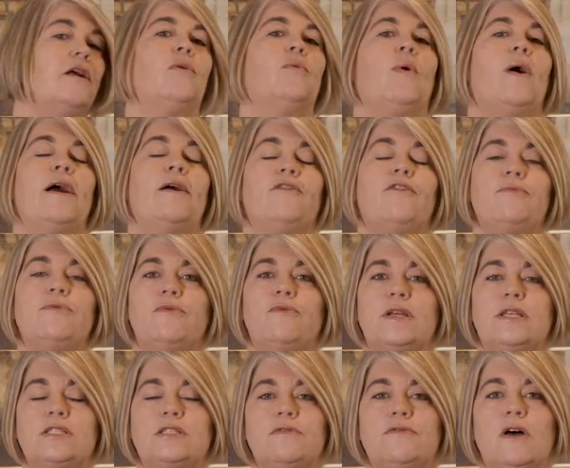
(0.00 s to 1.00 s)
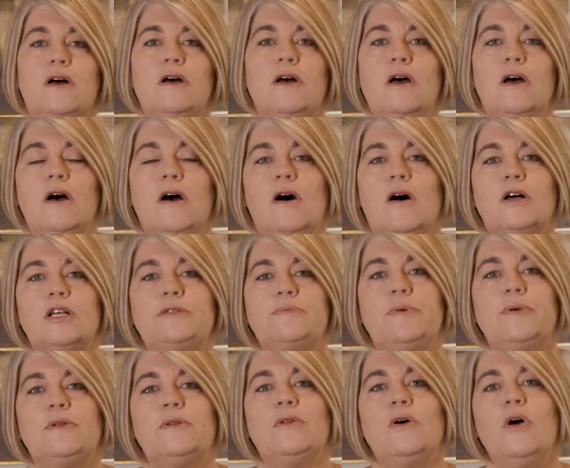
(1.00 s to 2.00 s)
away from the rest of the
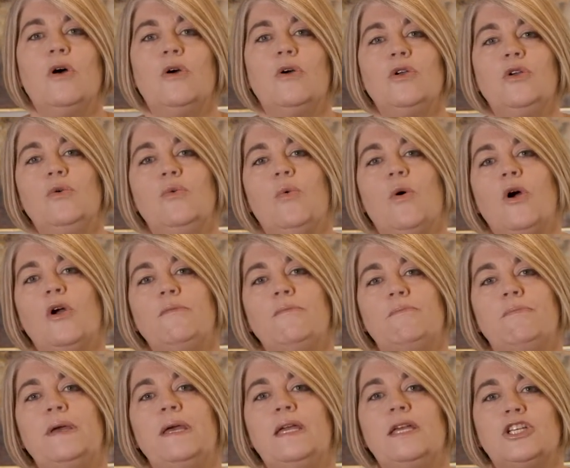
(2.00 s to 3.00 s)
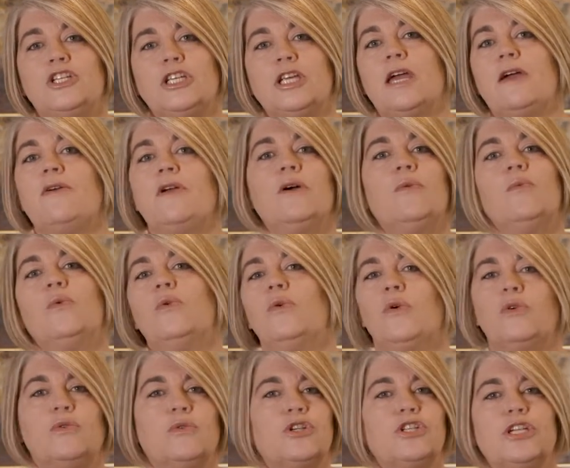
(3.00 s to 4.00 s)
hospital. You won't be sharing a
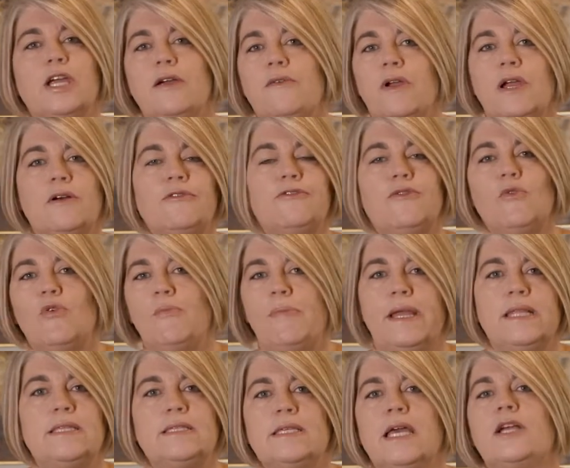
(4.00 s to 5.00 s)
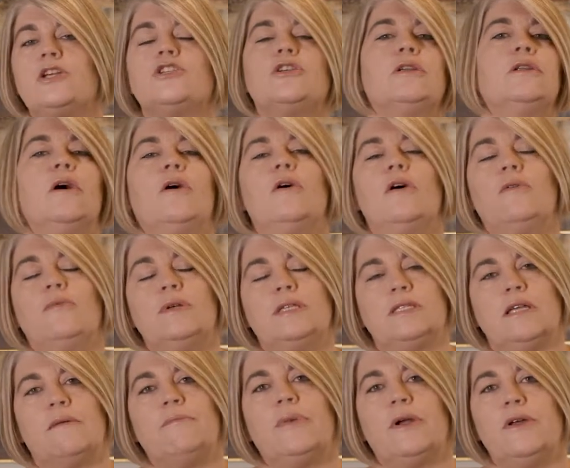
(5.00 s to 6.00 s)
ward or sharing a 4-bed section with
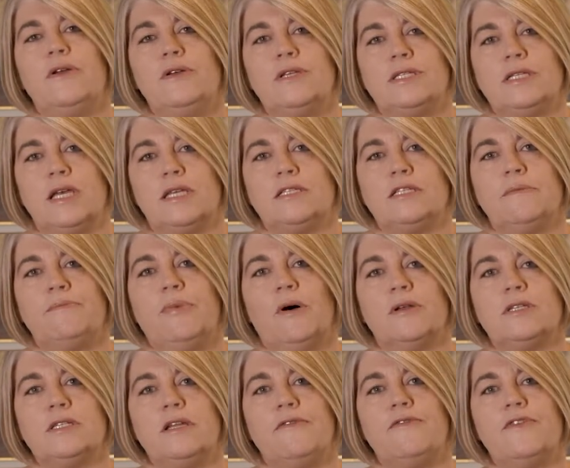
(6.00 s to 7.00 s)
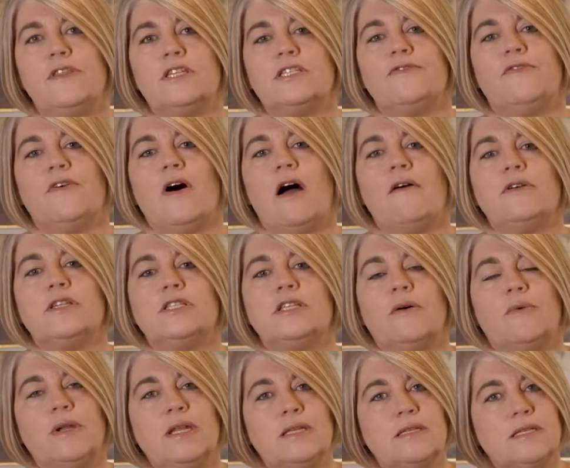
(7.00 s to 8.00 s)
somebody who's tested positive for this virus.
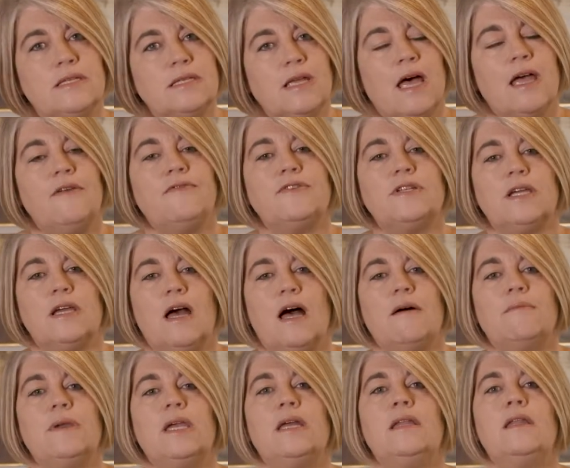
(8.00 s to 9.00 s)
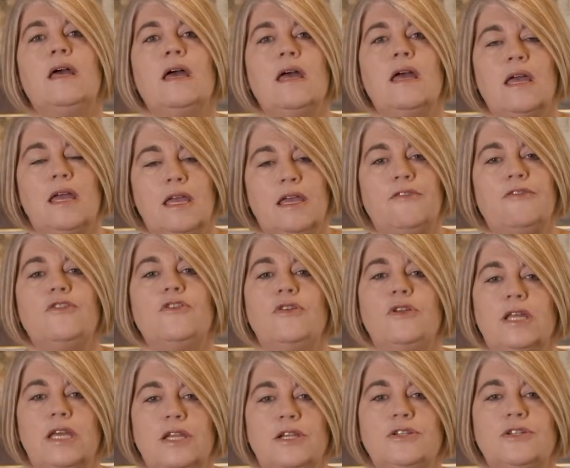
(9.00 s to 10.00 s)
So it is safe to come in if you
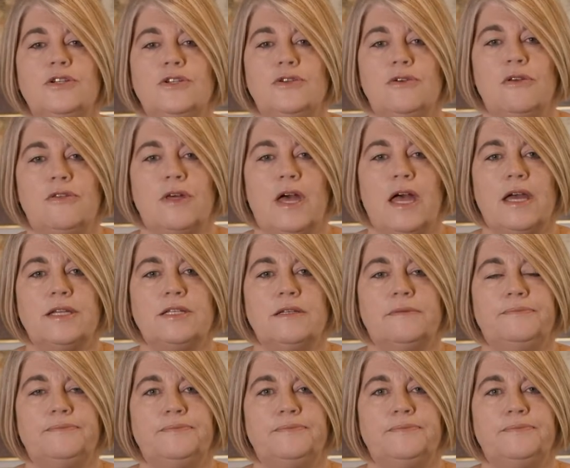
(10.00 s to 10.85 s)
need to do that.